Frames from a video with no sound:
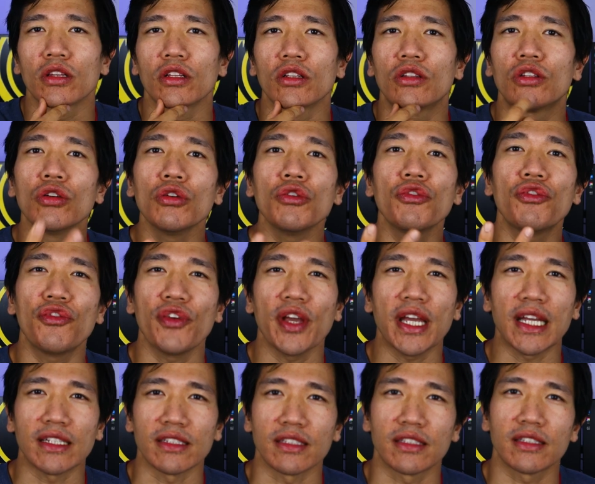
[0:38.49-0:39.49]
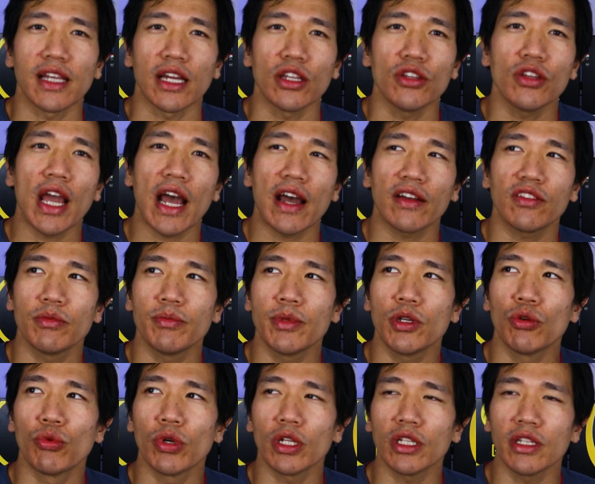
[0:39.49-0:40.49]
The two things that you have to
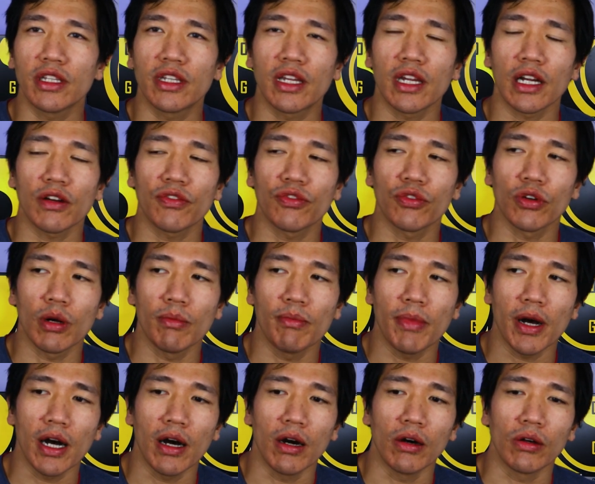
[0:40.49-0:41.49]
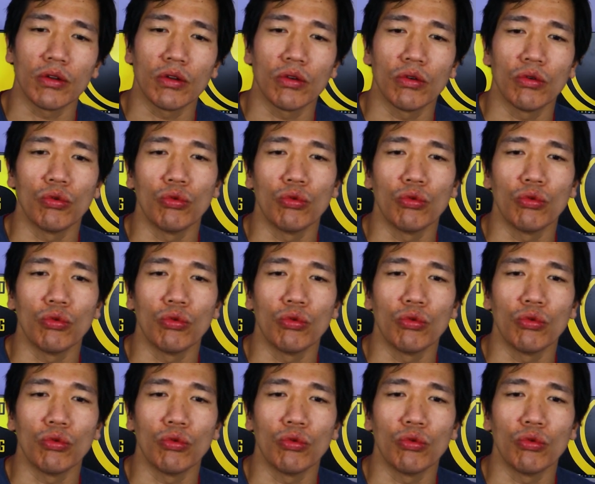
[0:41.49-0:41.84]
be really careful about